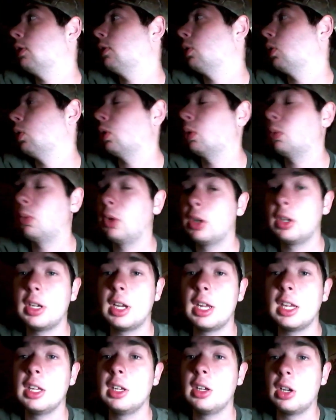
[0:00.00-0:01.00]
for one
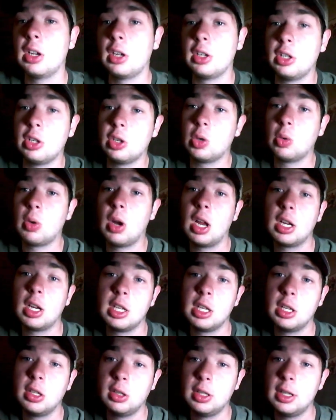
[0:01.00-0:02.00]
night near a
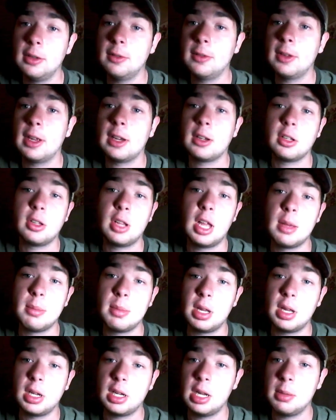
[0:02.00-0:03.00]
rocky cliff. Had to climb
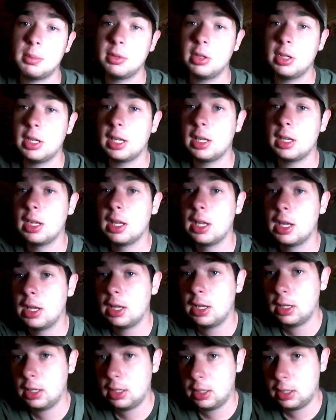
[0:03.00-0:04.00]
back up the
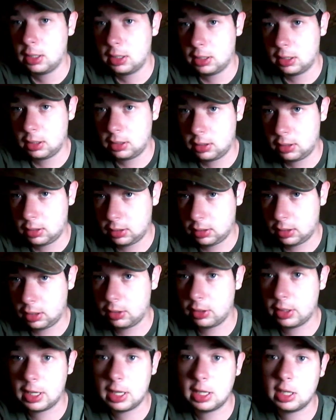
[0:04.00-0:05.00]

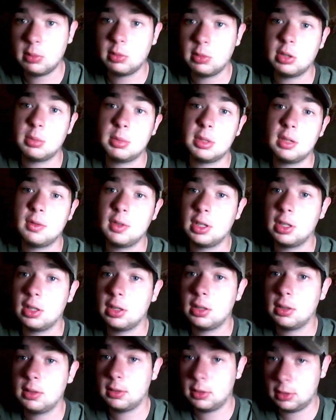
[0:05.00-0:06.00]
other day, and it was a bit of a
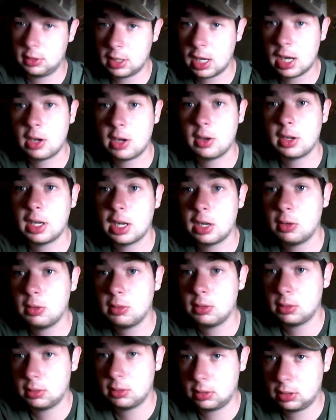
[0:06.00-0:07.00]
tiring out
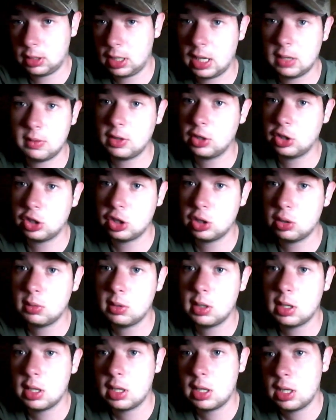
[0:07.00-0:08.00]
kind of issue.
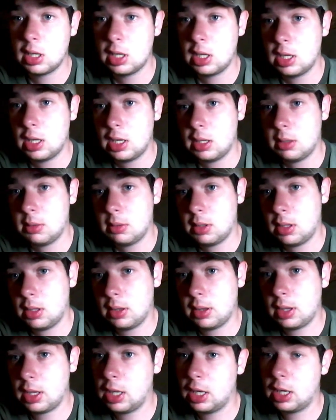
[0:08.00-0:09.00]

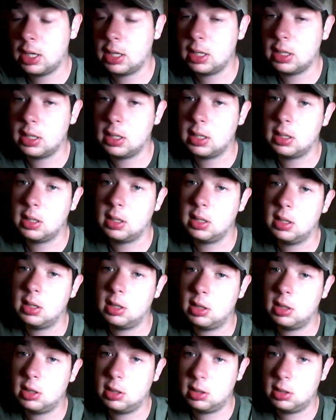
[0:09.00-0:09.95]
And then